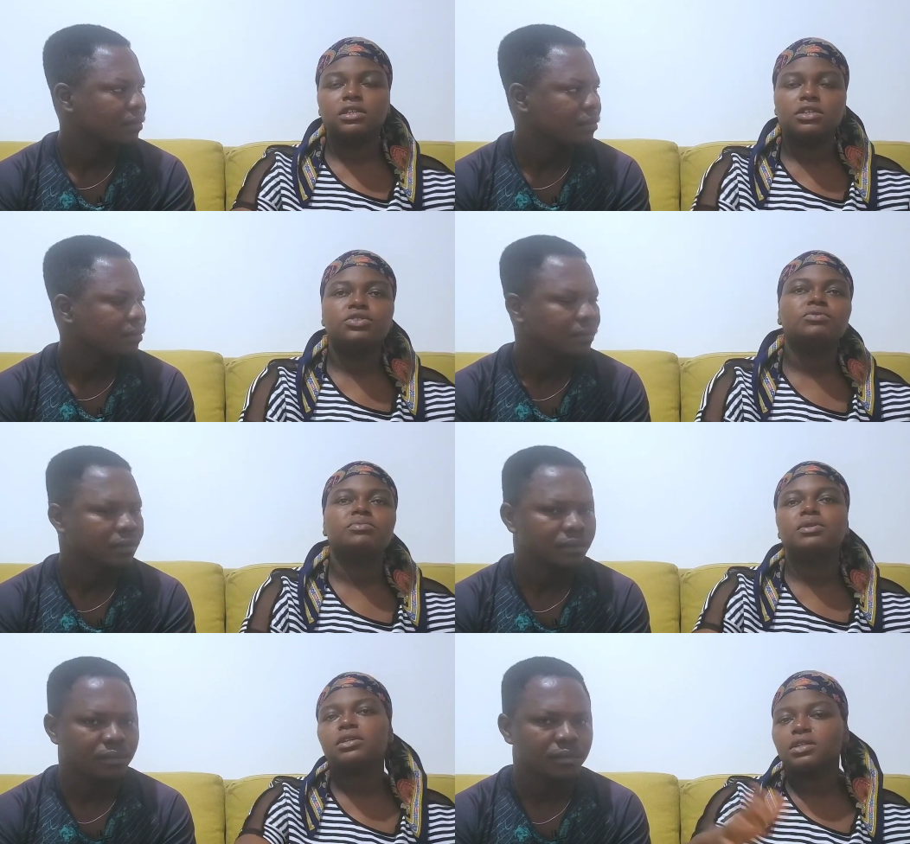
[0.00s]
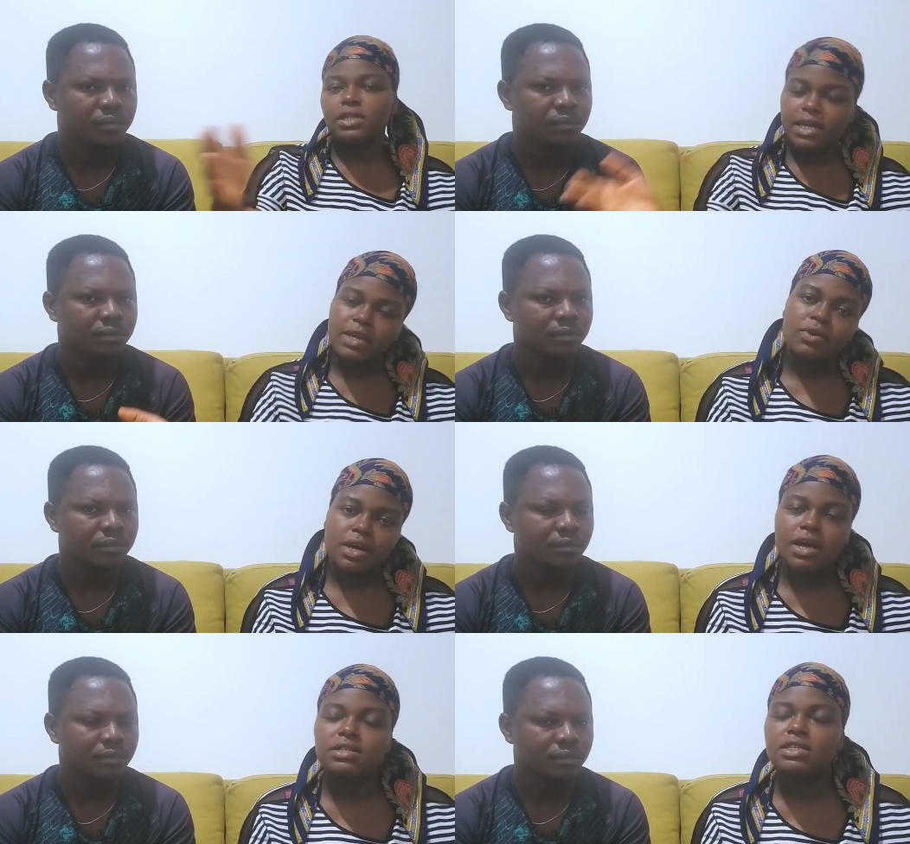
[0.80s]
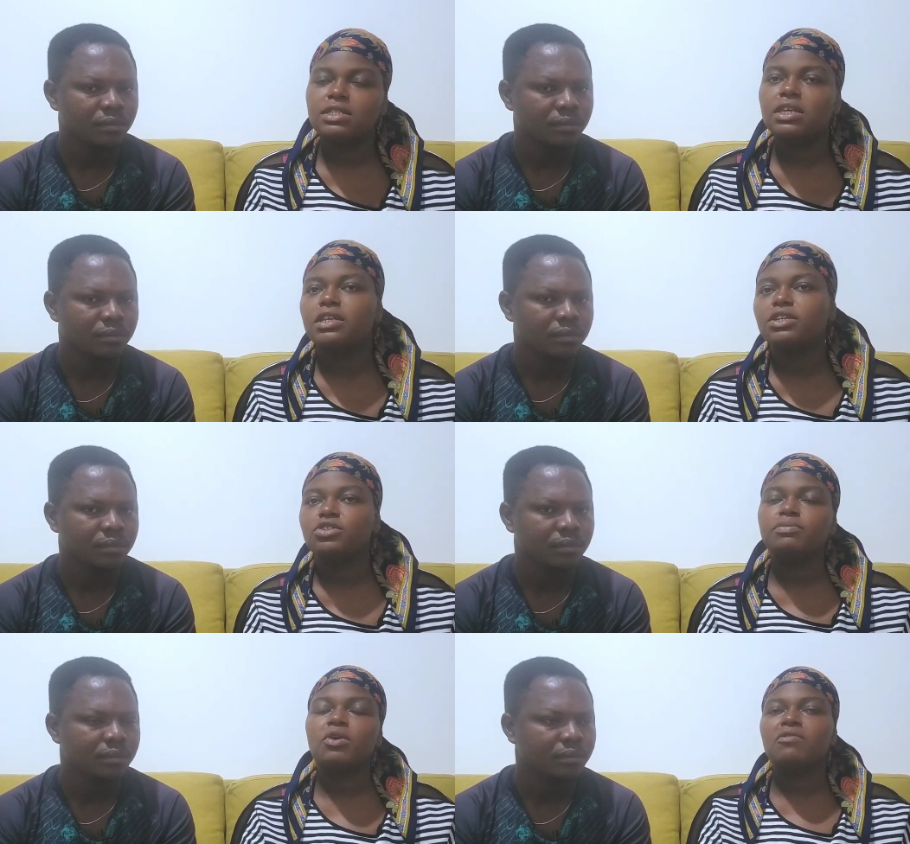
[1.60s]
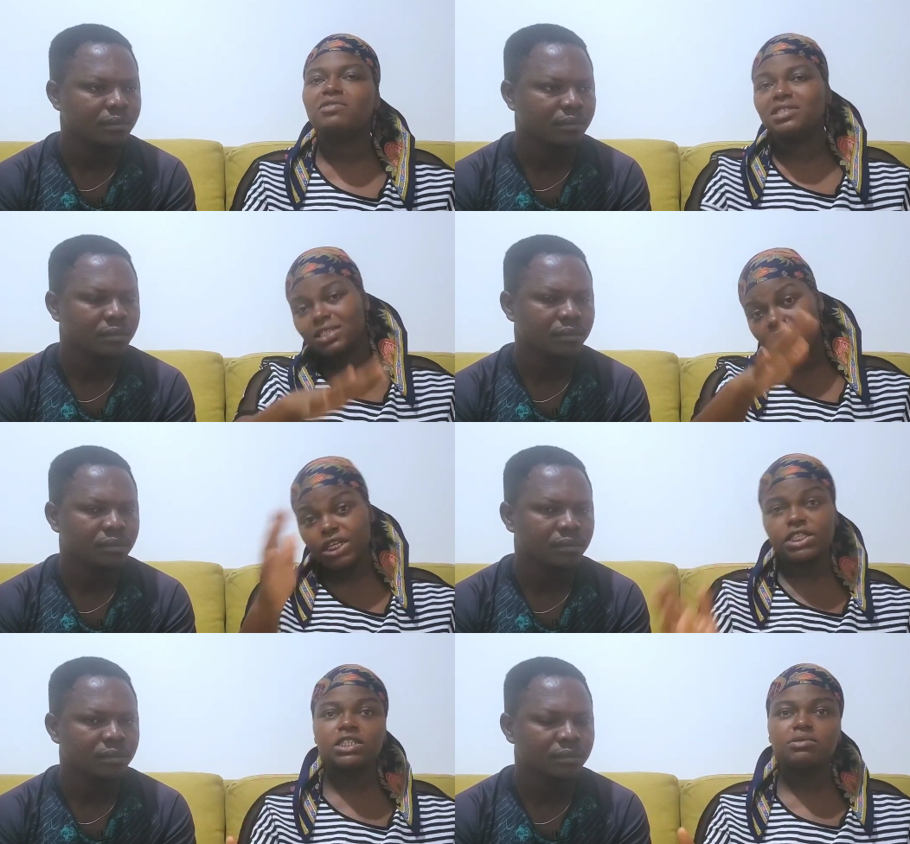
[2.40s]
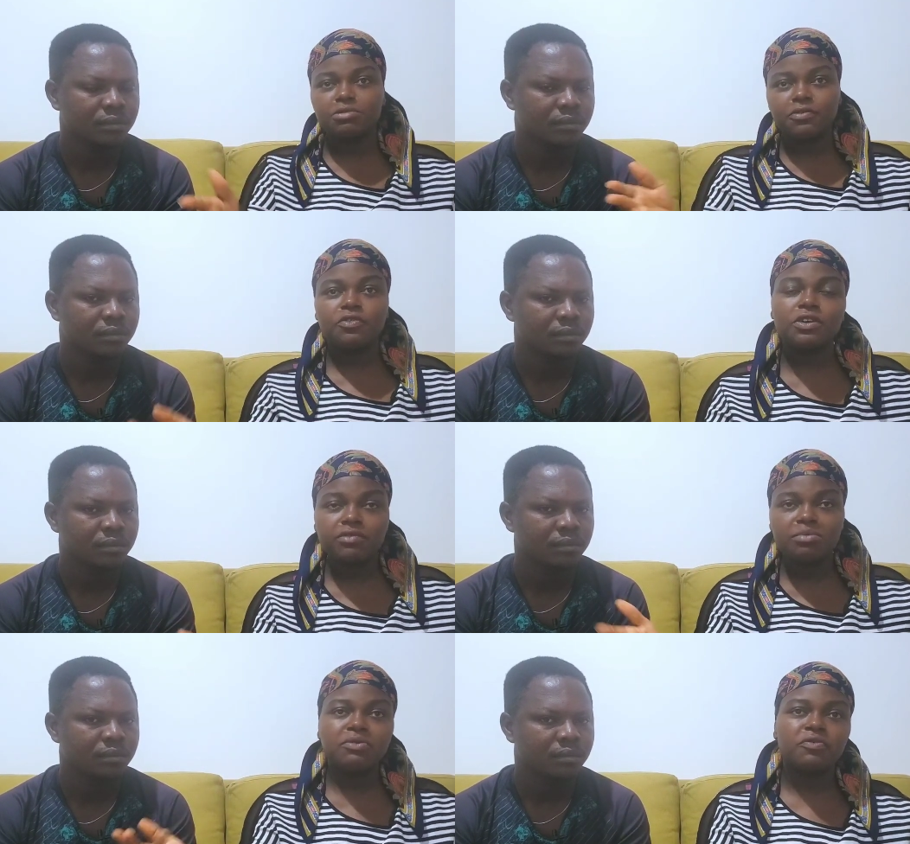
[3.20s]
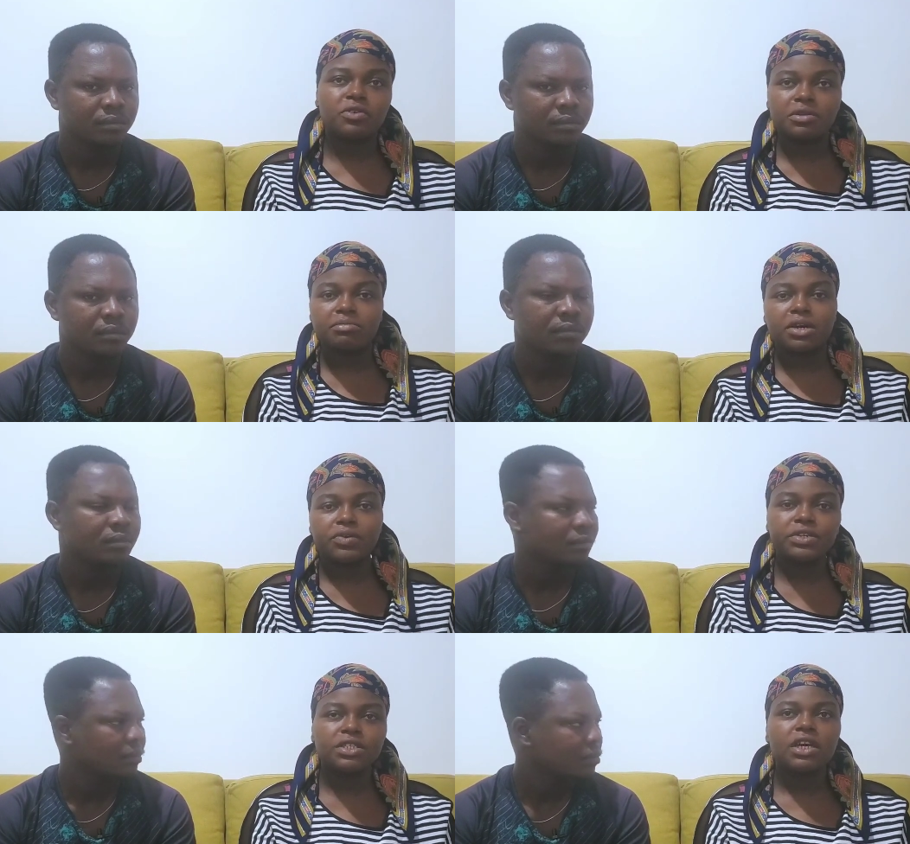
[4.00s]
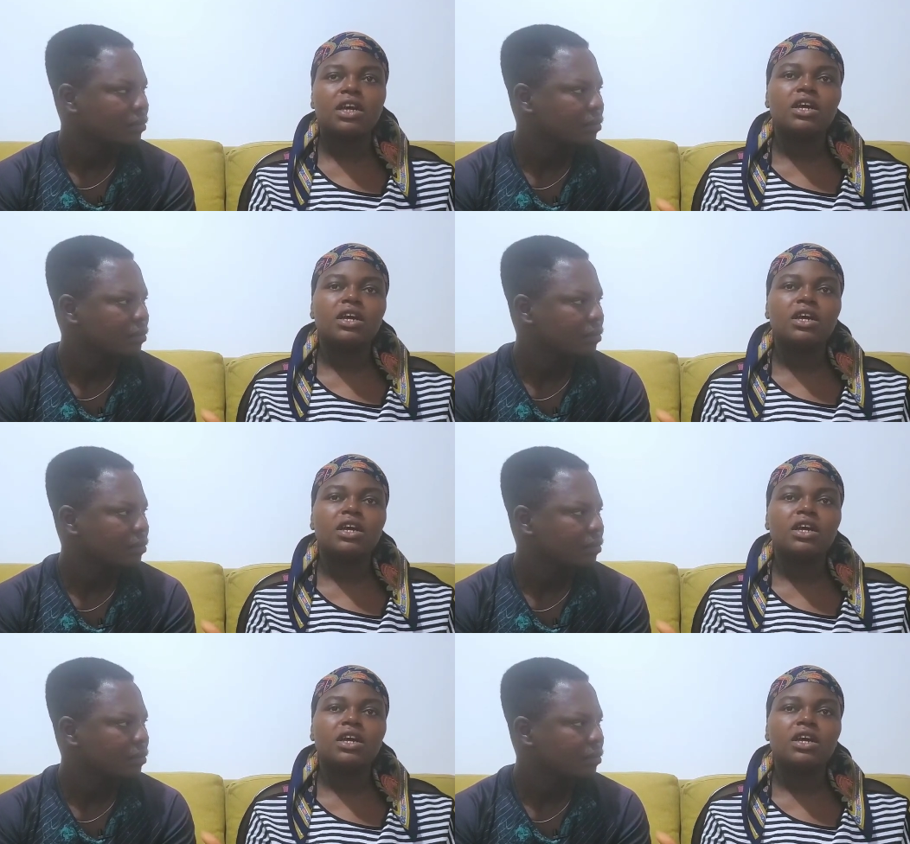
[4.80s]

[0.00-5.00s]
Speaker 1: there should be like as he's saying there should be a conversation before even before the marriage